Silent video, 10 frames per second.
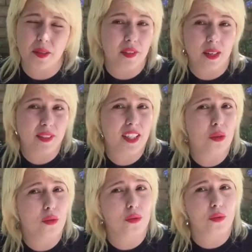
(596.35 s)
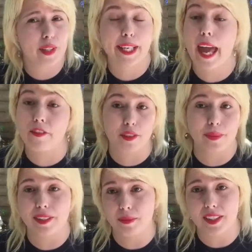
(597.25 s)
Sometimes they don't let
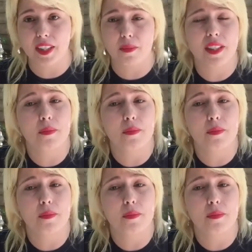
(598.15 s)
everybody meet them.